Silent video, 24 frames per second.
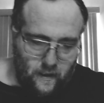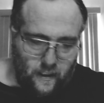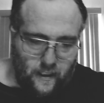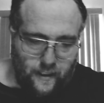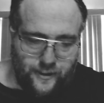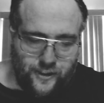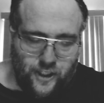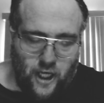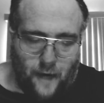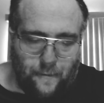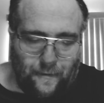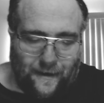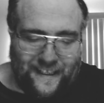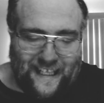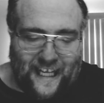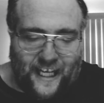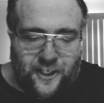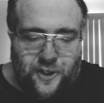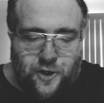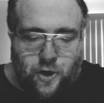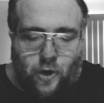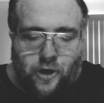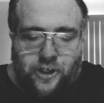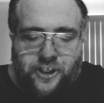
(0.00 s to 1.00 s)
sorry about
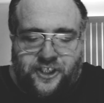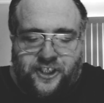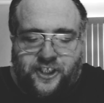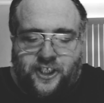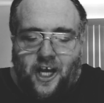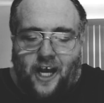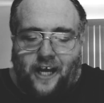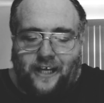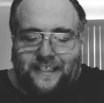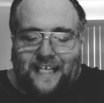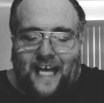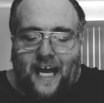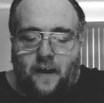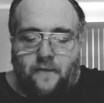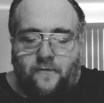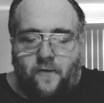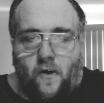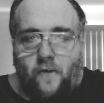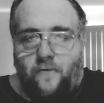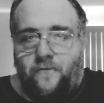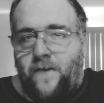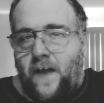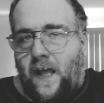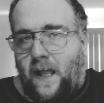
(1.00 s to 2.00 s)
that. Jordan sucks out of
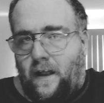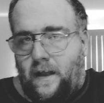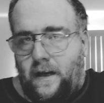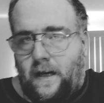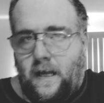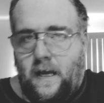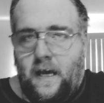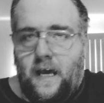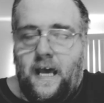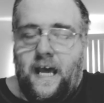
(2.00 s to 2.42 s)
Old Fellon.